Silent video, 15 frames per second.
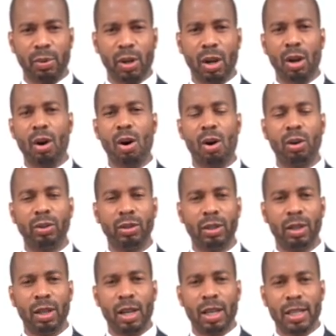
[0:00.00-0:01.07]
book called
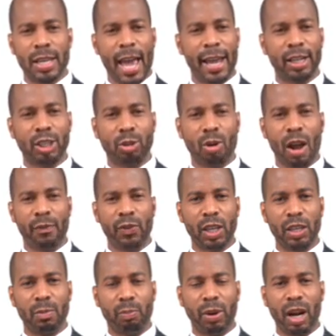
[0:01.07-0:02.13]

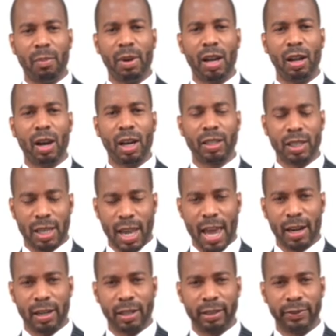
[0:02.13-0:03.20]
Catastrophic Impairment Law in
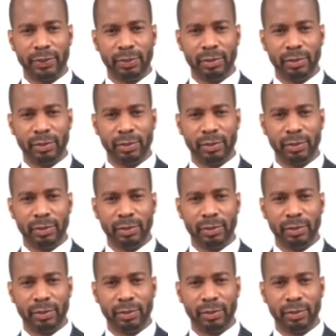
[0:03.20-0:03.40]
Canada,